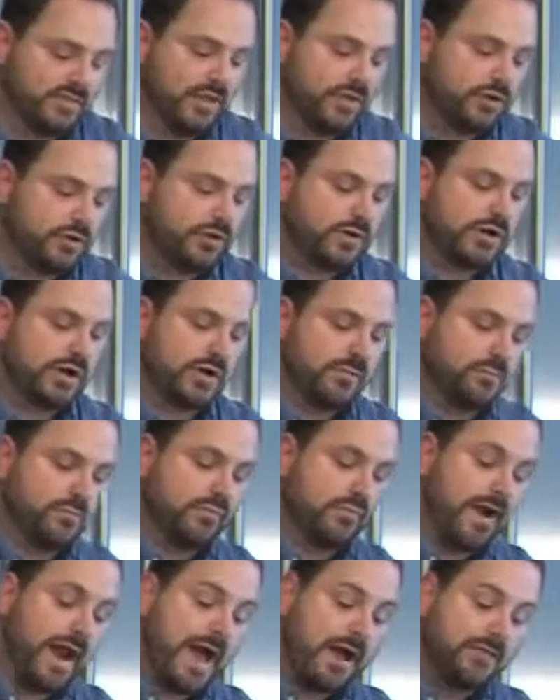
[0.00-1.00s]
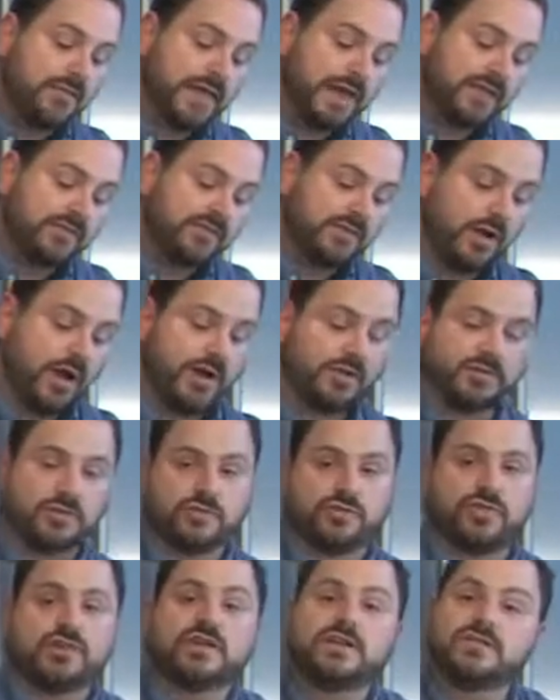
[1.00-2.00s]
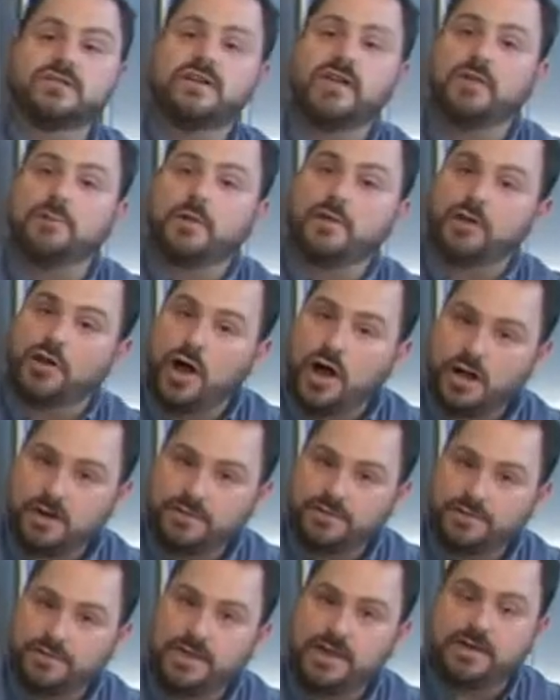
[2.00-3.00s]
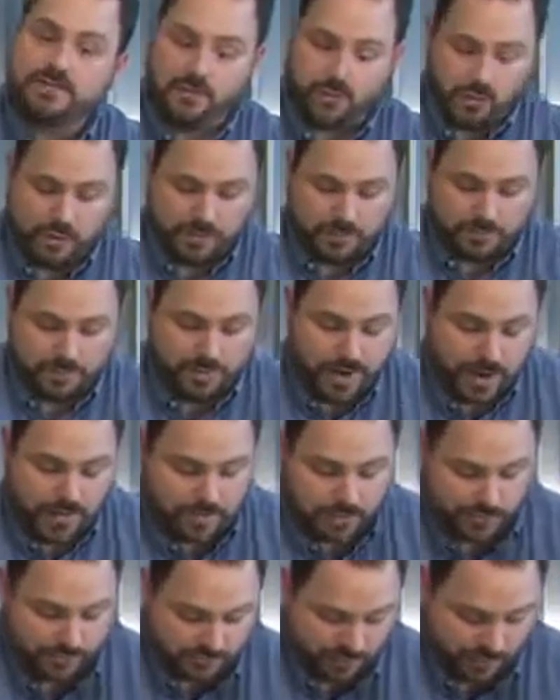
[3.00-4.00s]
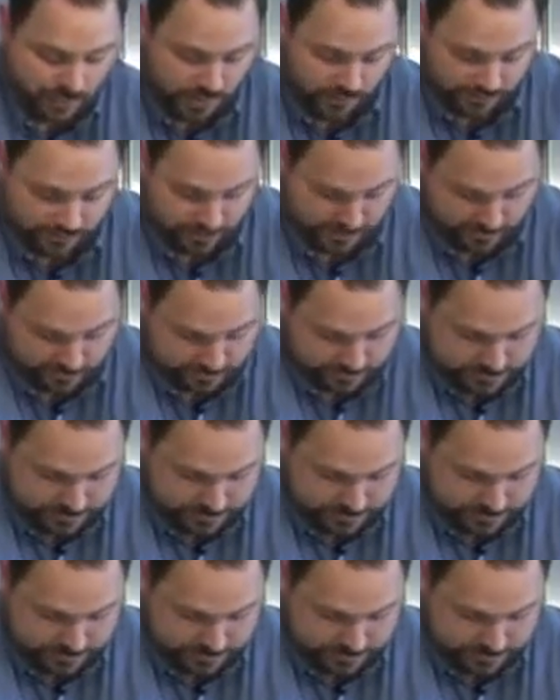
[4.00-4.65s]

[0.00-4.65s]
is that you're going to brown that sausage. You're going to develop a lot of flavor while you're browning your sausage,